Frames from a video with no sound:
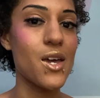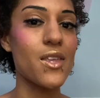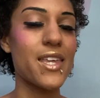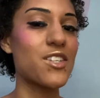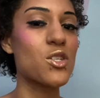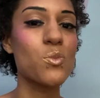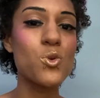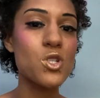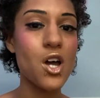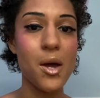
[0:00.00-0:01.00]
That's the
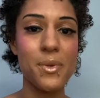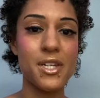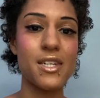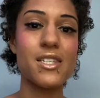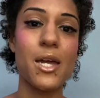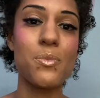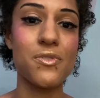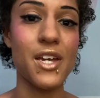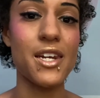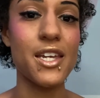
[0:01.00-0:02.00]
most common type of
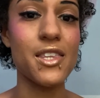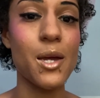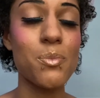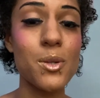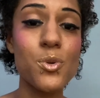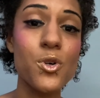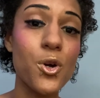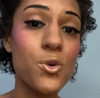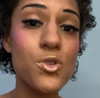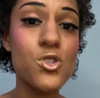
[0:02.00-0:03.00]
headache that people go
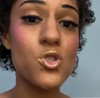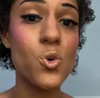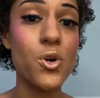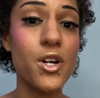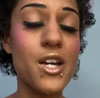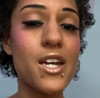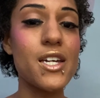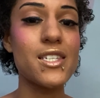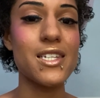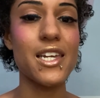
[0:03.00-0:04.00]
to the store
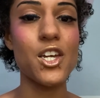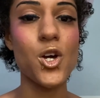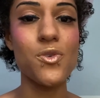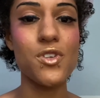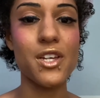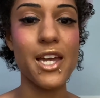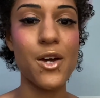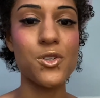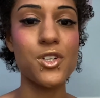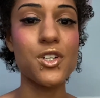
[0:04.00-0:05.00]
to get
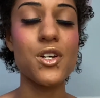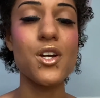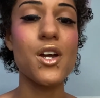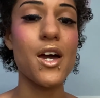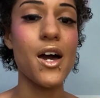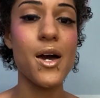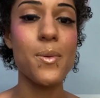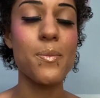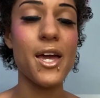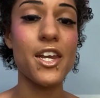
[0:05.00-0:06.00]
over-the-counter
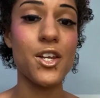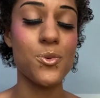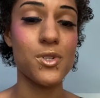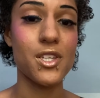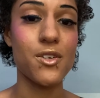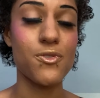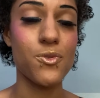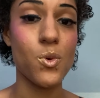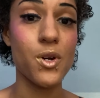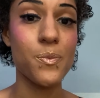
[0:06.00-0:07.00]
headache relief
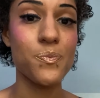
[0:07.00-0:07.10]
for.